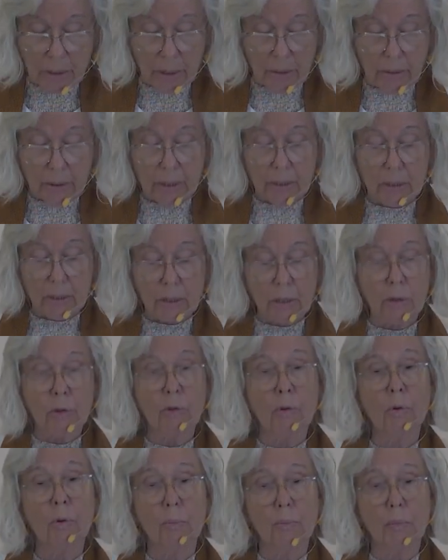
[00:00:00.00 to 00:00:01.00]
is
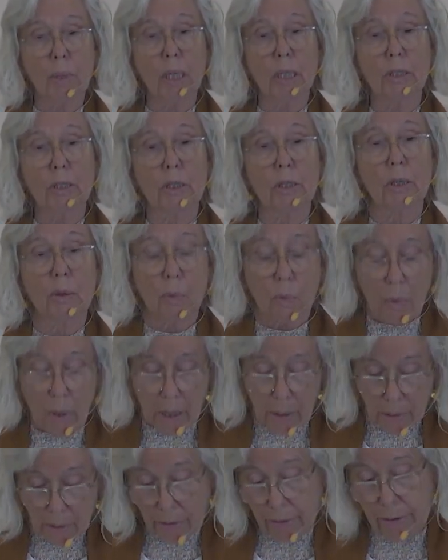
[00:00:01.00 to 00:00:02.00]
so much
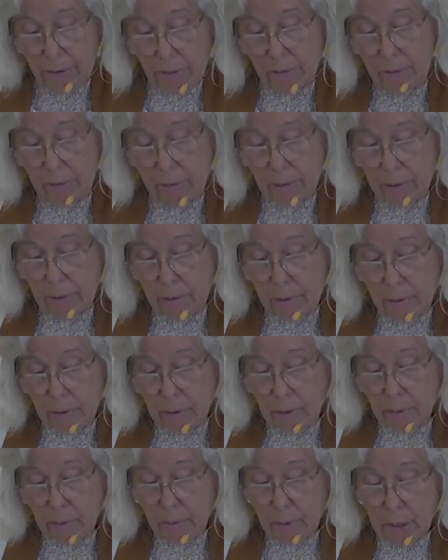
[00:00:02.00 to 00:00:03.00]
wealth
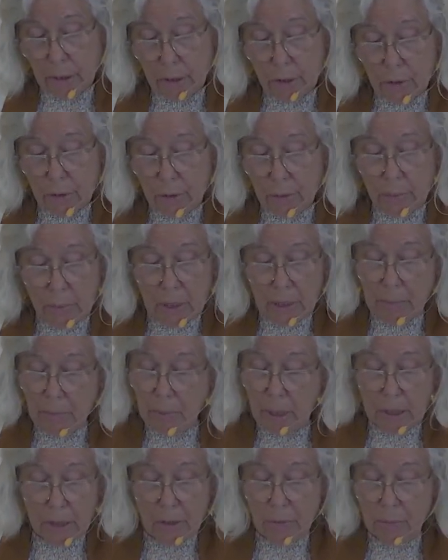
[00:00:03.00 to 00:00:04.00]
which could be
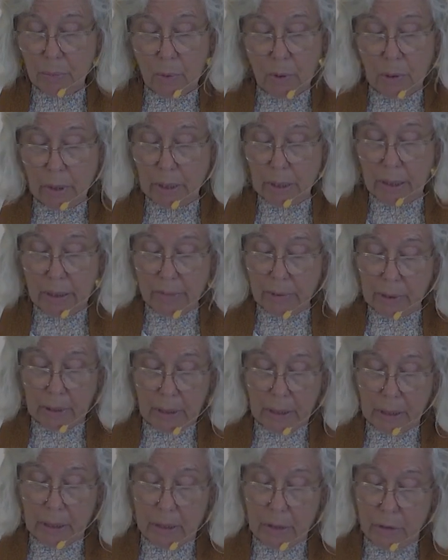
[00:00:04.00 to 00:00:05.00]
much more evenly
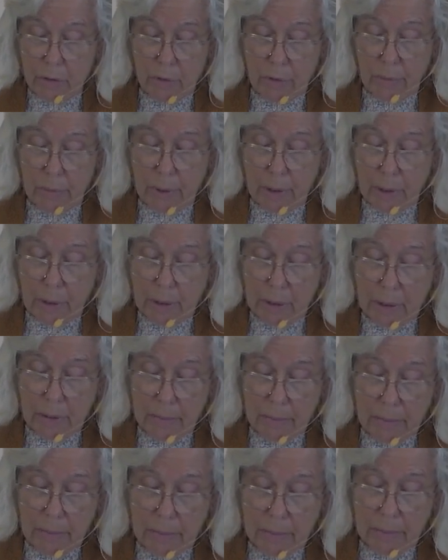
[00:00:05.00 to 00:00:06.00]
distributed
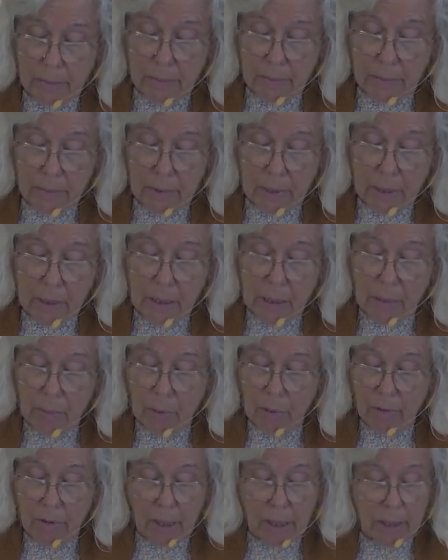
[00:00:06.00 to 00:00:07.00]
and
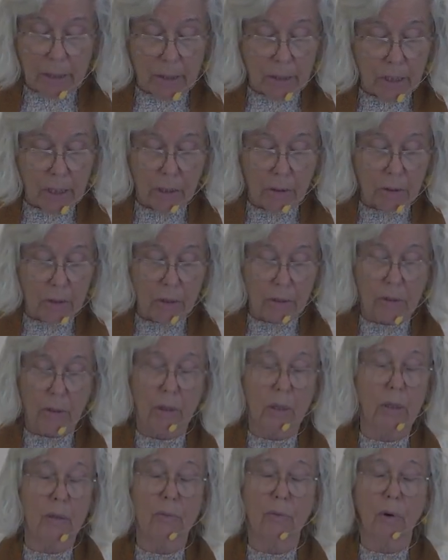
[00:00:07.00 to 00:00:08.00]
provide shelter
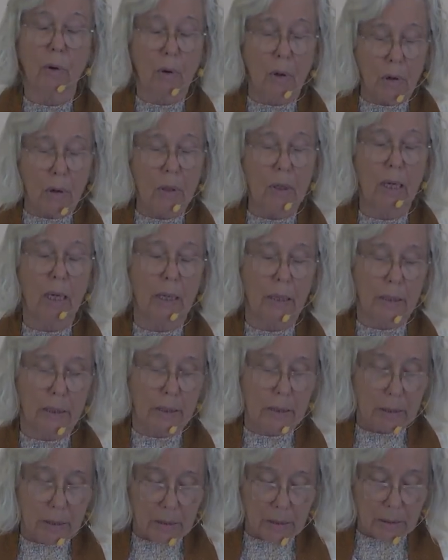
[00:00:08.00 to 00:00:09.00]
of all
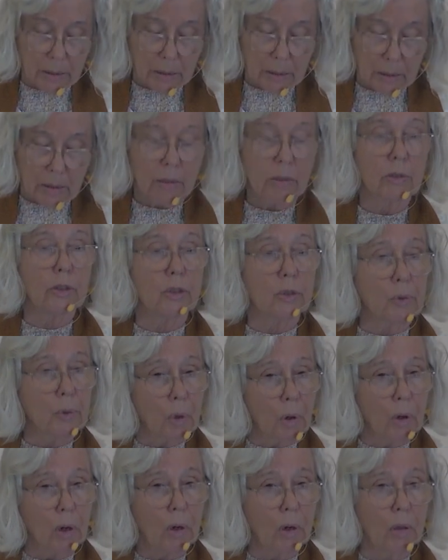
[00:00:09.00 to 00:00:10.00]
kinds to
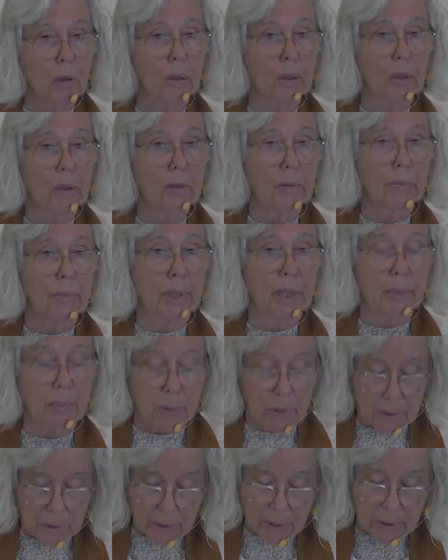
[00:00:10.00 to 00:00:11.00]
all peoples.